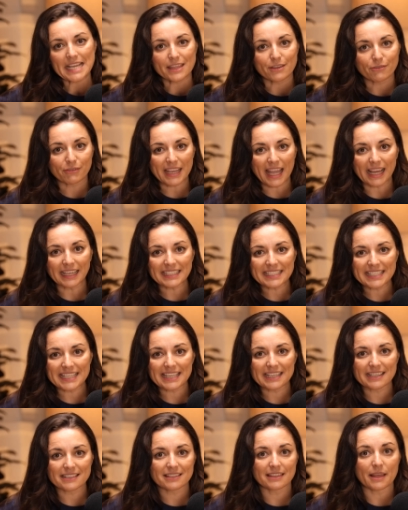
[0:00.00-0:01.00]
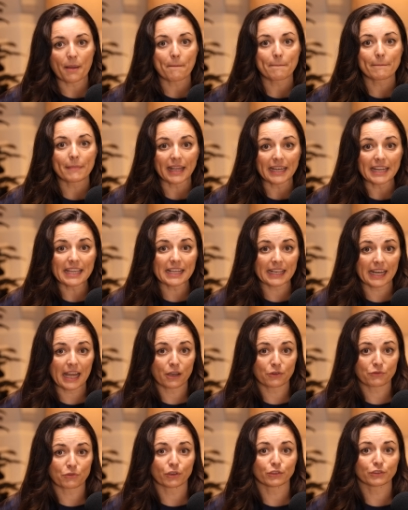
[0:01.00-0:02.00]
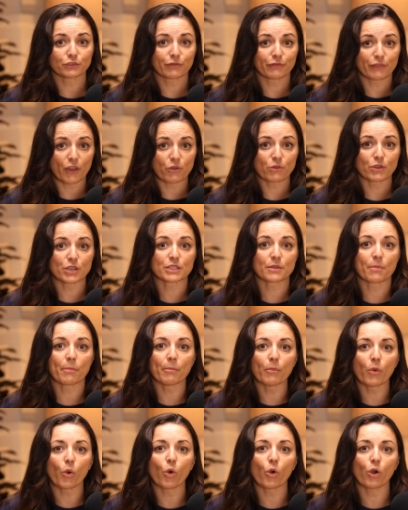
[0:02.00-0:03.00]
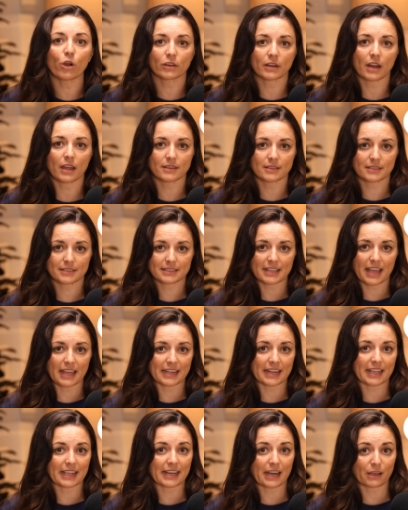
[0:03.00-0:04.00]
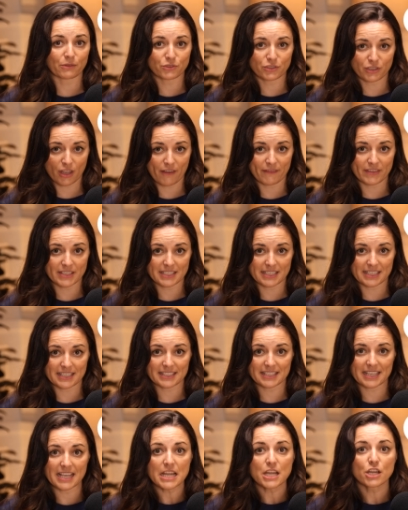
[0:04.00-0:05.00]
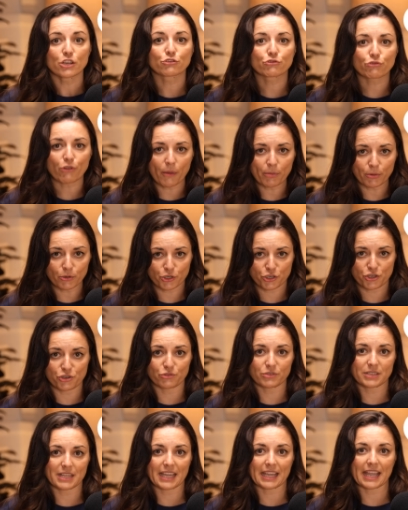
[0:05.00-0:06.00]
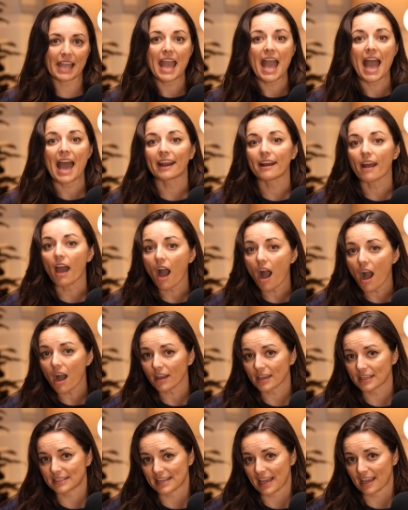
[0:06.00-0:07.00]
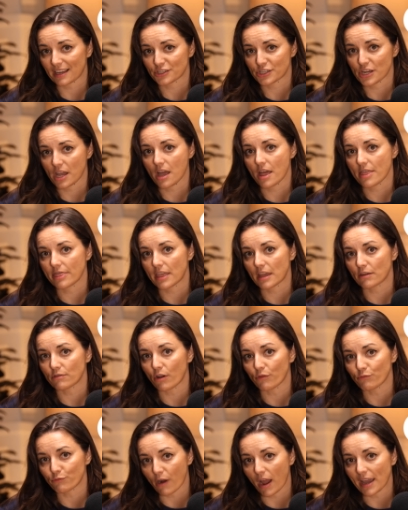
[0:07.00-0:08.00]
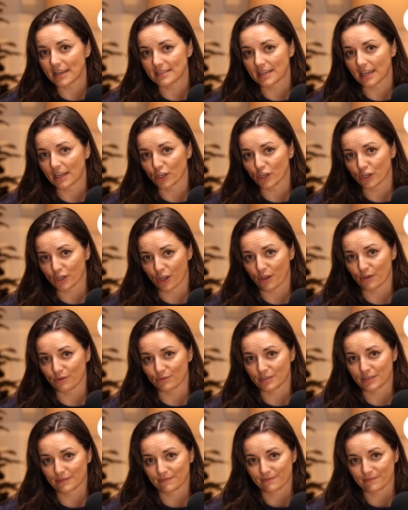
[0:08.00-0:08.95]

The reality is that many cloud roles focus more on understanding cloud services, troubleshooting, and architecture than writing code.